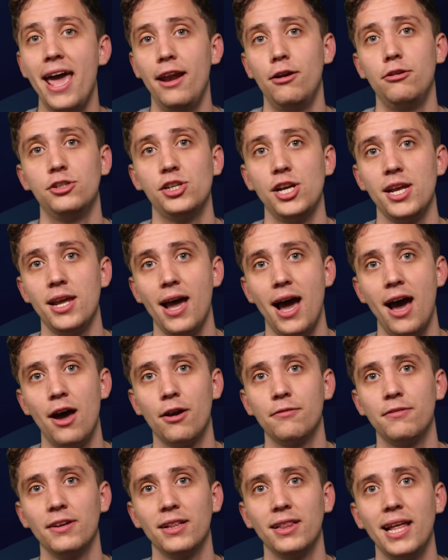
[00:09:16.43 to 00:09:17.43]
energy out
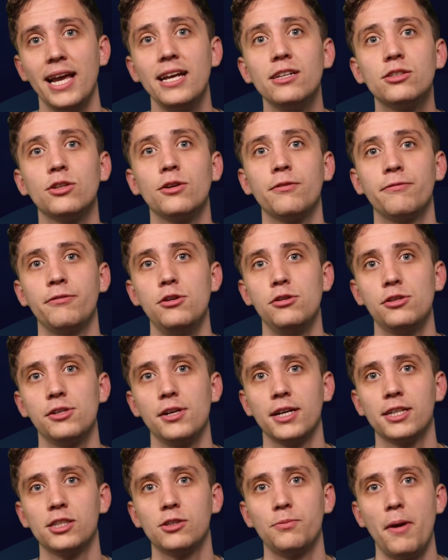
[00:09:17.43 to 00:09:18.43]
of a laser fusion
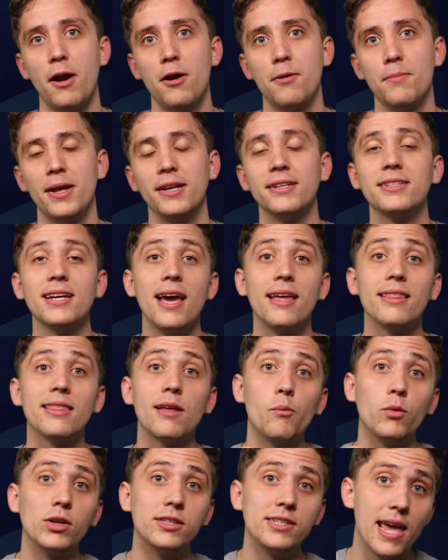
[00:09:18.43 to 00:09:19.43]
experiment
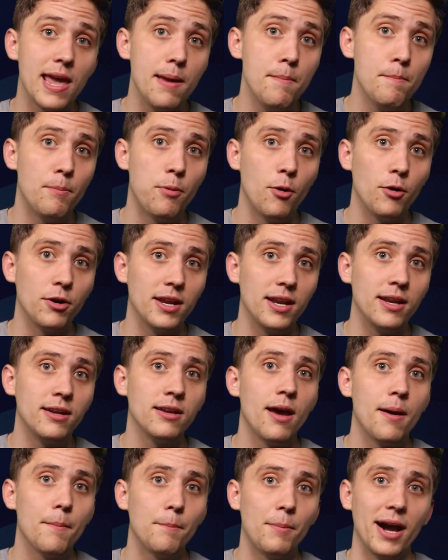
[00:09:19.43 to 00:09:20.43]
than was inputted
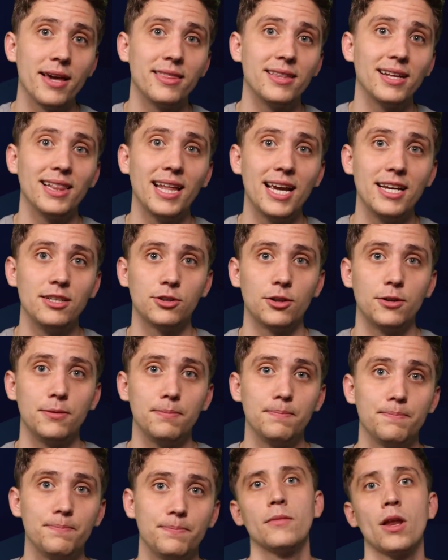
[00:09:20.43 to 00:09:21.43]
by the laser.
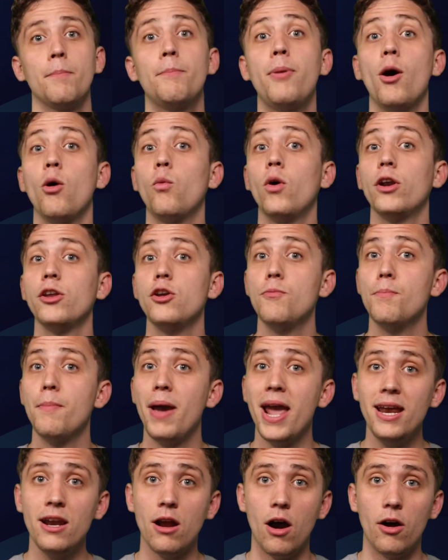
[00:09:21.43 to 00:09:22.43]
But what you
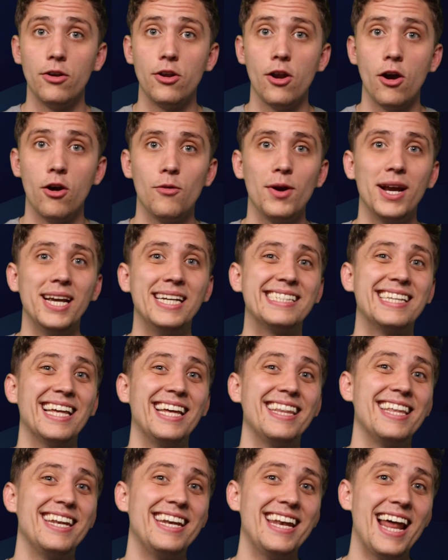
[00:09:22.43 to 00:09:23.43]
may not know is
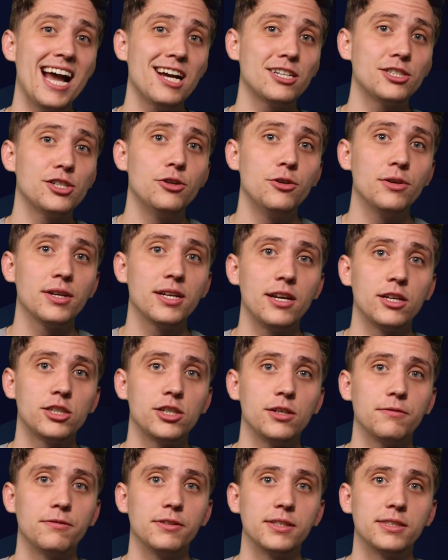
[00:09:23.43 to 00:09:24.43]
that the National
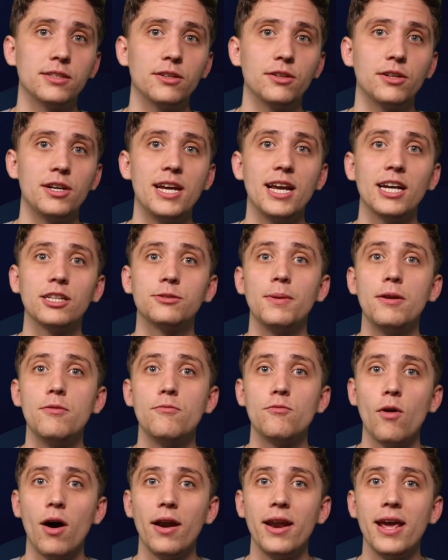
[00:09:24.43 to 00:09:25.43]
Ignition Facility has
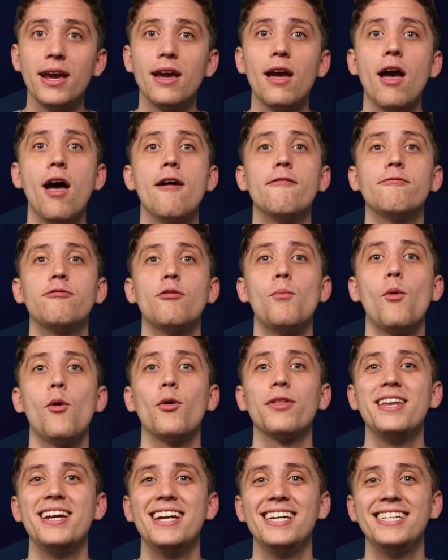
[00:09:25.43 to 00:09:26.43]
been running for
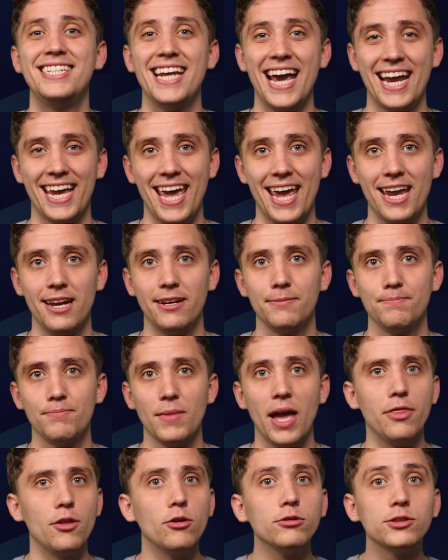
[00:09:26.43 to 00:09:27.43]
more than a decade.
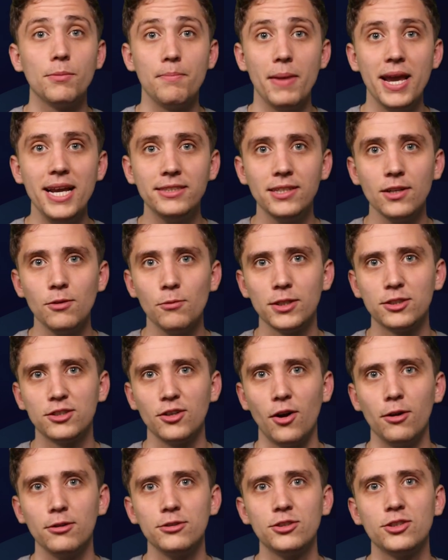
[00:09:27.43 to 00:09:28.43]
And those amazing
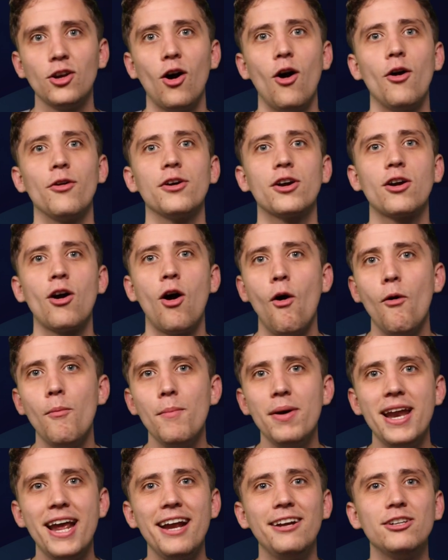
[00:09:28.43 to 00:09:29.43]
results are the
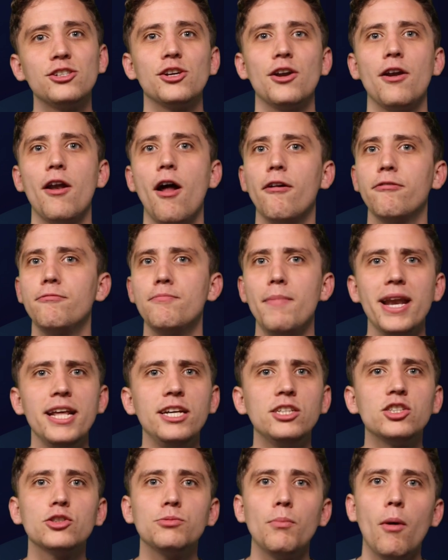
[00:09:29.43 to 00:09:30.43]
culmination of many
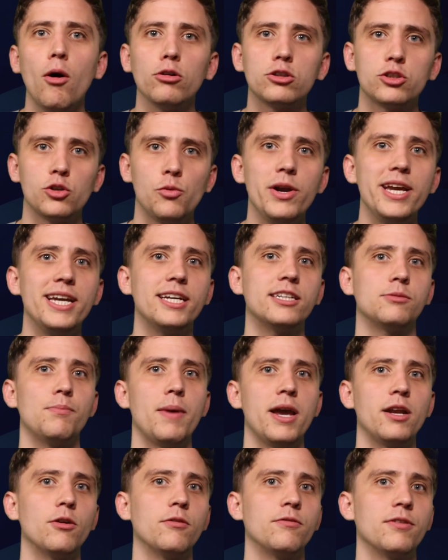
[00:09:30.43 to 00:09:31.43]
small tweaks
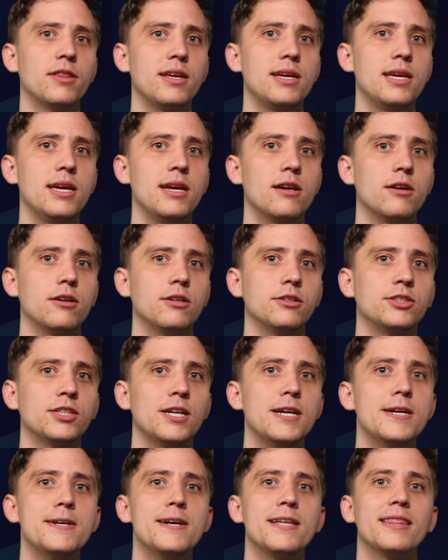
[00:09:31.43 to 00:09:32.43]
made over the years
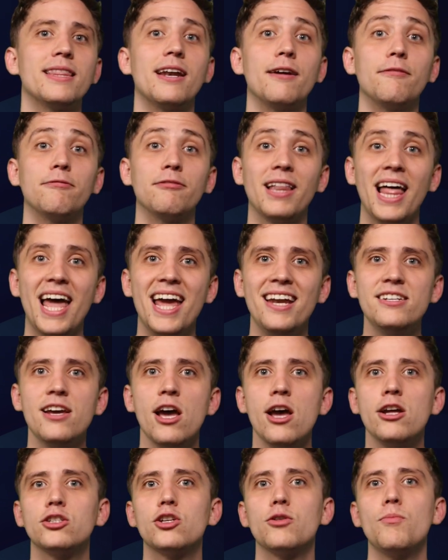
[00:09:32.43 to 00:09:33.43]
that have led
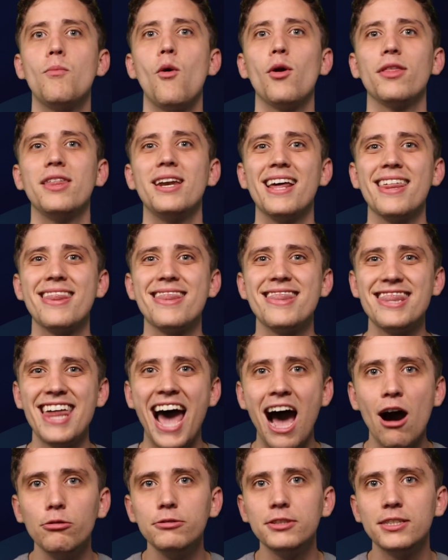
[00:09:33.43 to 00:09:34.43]
to more than
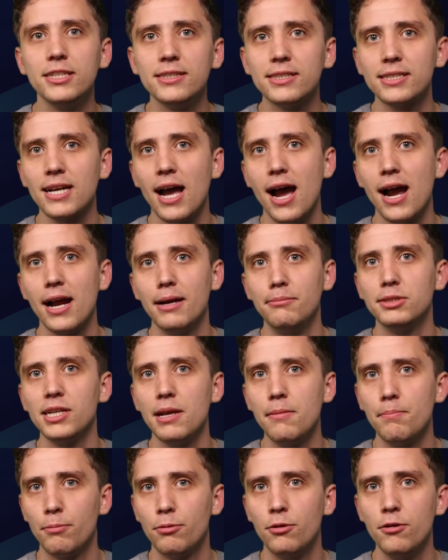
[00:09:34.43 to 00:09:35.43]
1,000 times
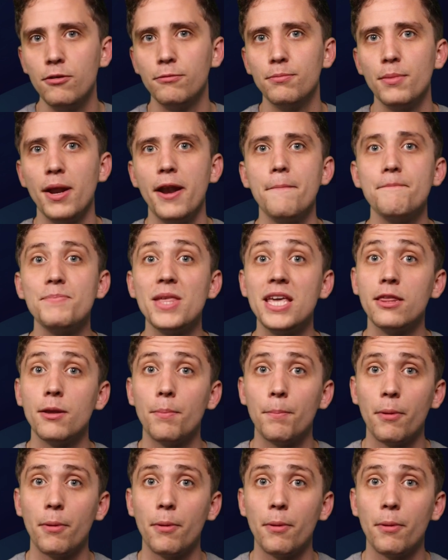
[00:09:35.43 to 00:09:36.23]
improvement in the